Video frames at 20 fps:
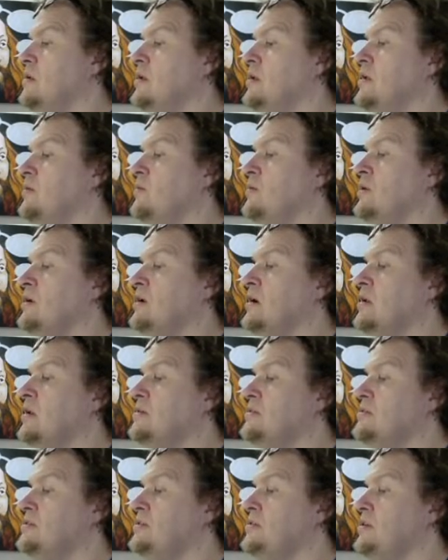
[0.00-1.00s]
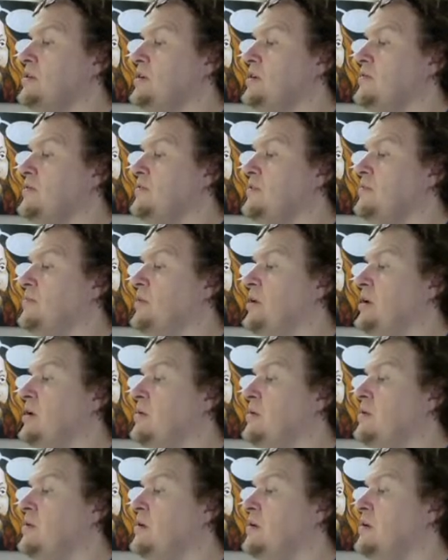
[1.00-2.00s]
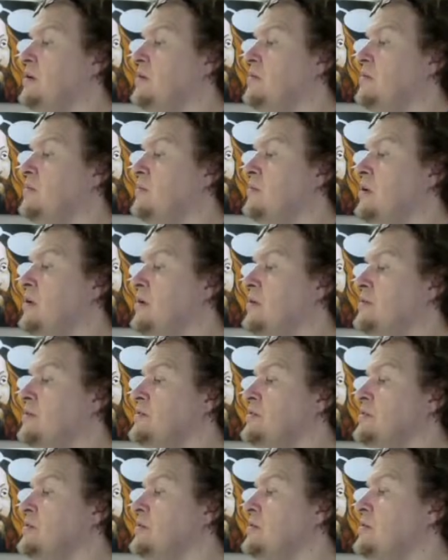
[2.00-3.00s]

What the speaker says: Lily, what colors do you need for the paint markers?